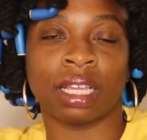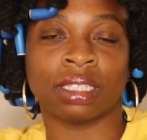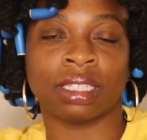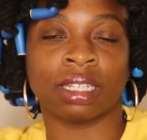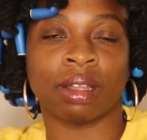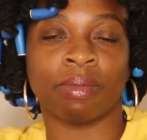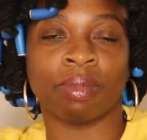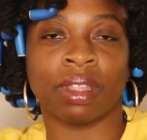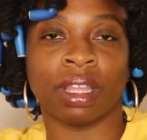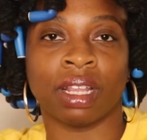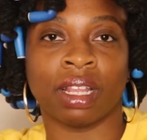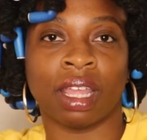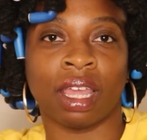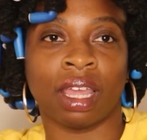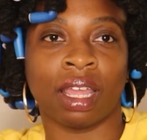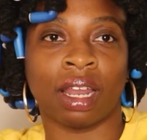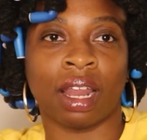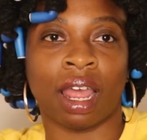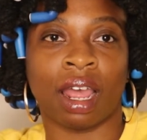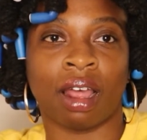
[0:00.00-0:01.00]
something
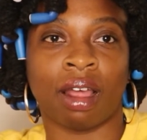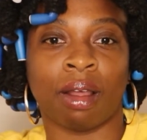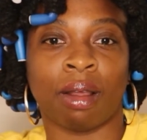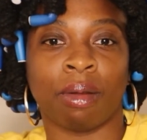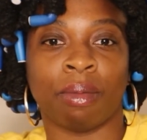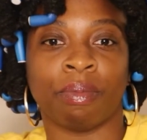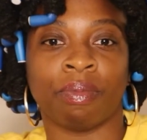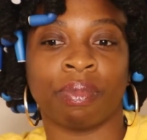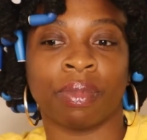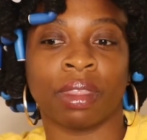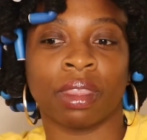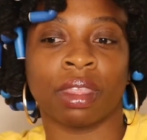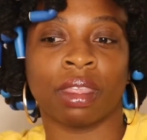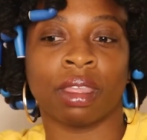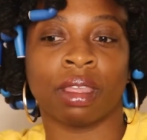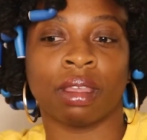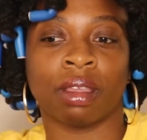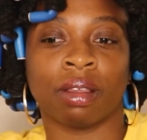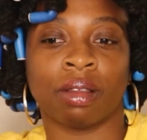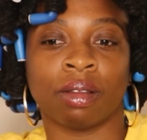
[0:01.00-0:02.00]
that
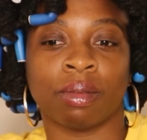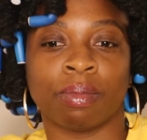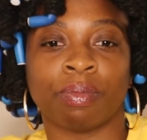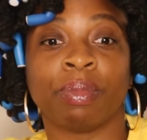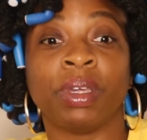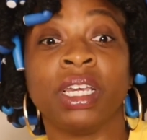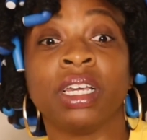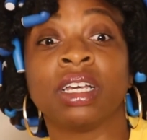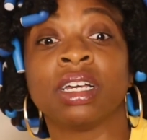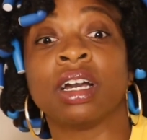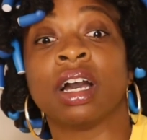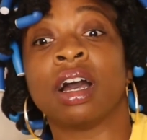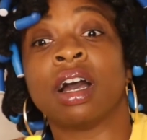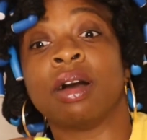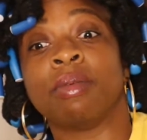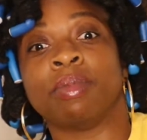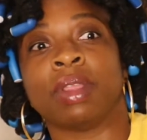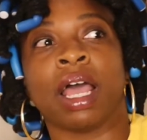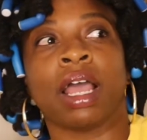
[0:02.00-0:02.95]
become